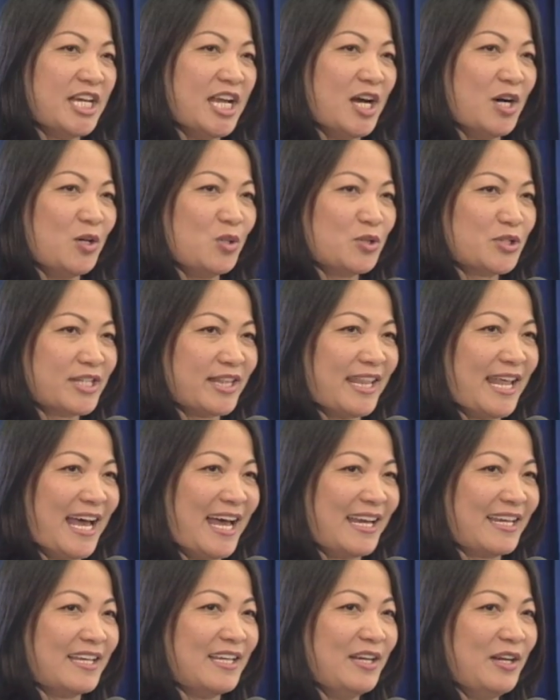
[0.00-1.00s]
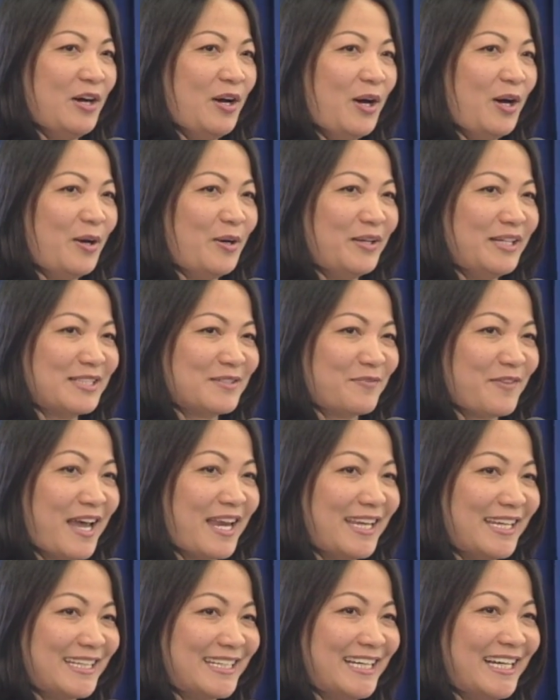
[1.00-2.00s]
knows that, oh, it's
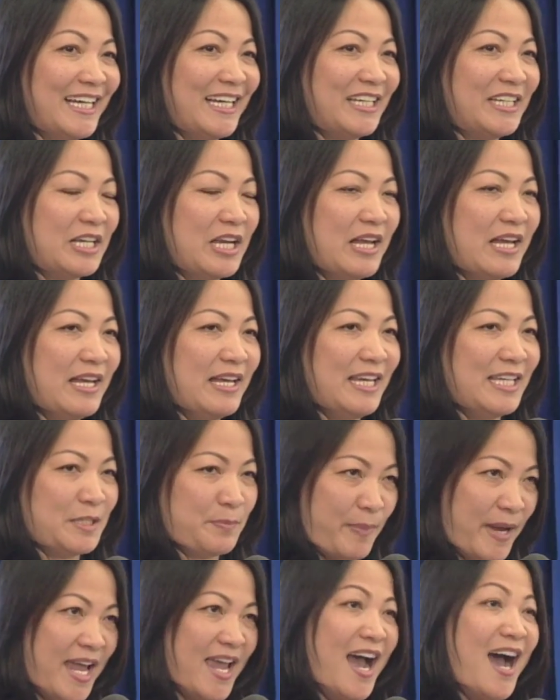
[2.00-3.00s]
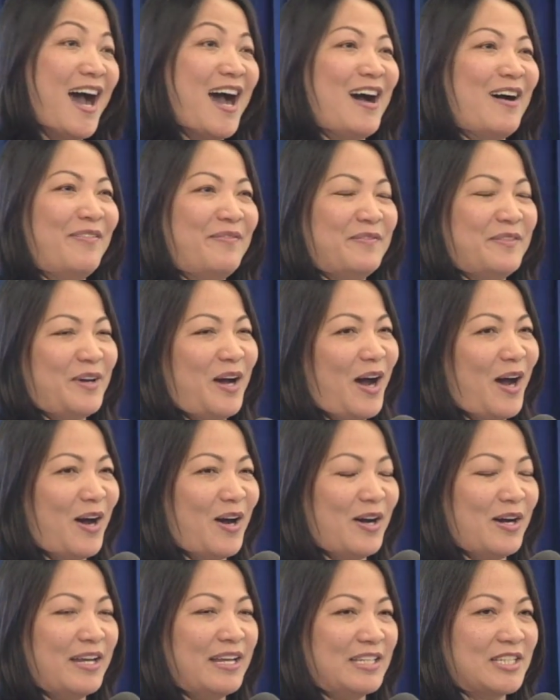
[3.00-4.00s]
very good, it's pay off
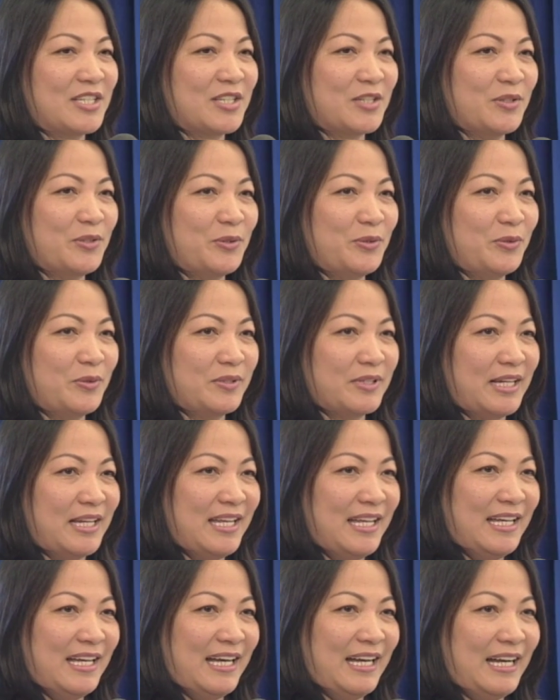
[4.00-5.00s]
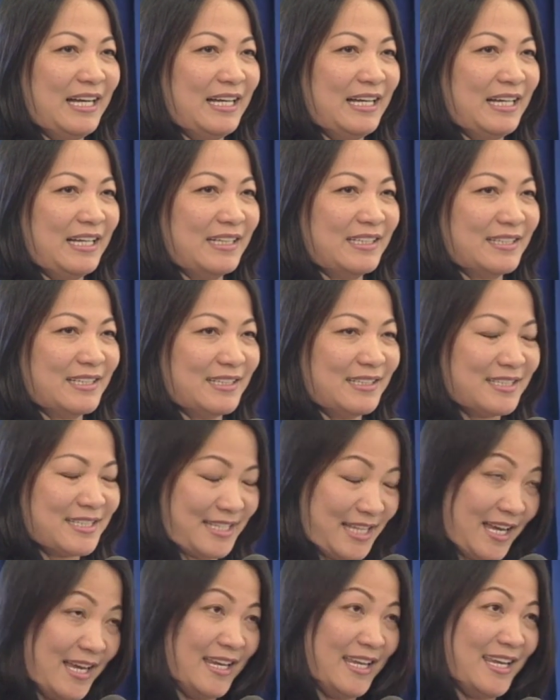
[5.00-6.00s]
to
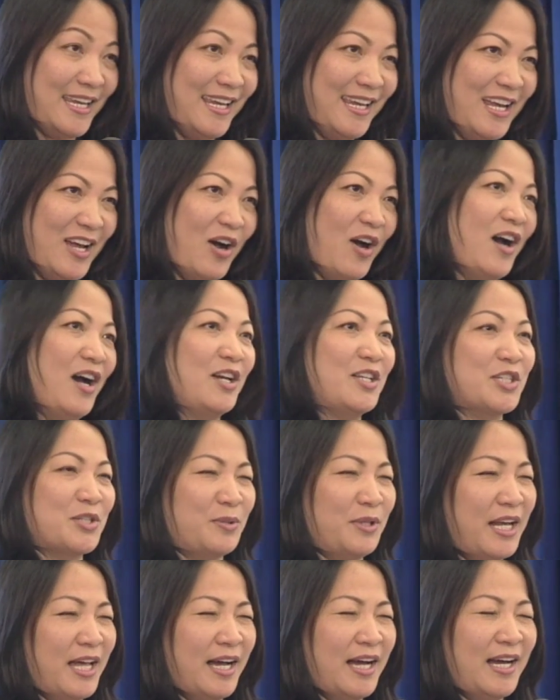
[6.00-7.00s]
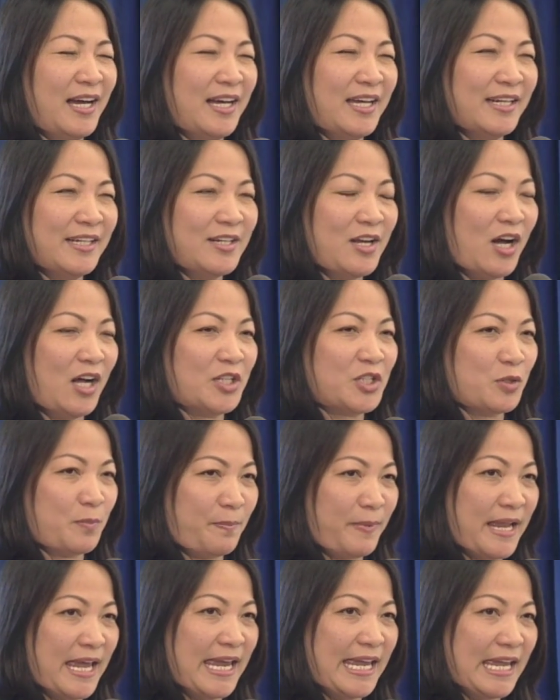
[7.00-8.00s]
study, to learn, to
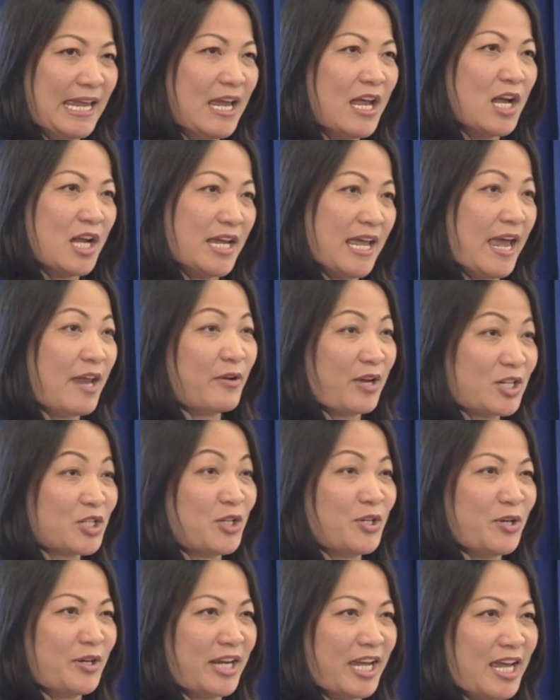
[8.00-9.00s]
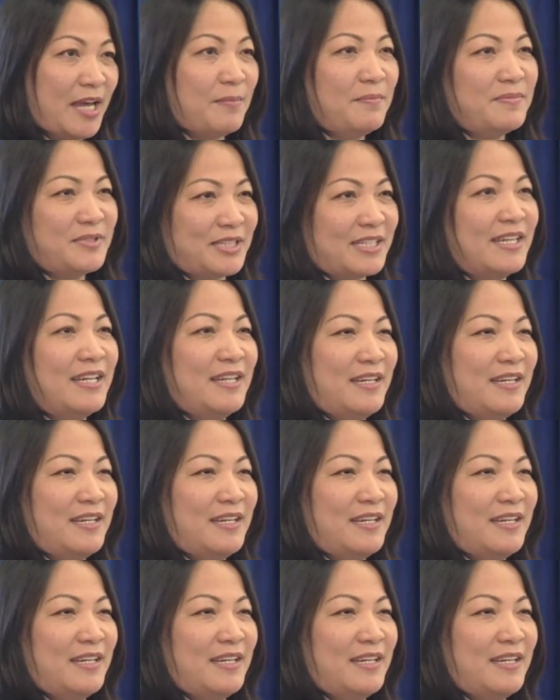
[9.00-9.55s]
play educational games.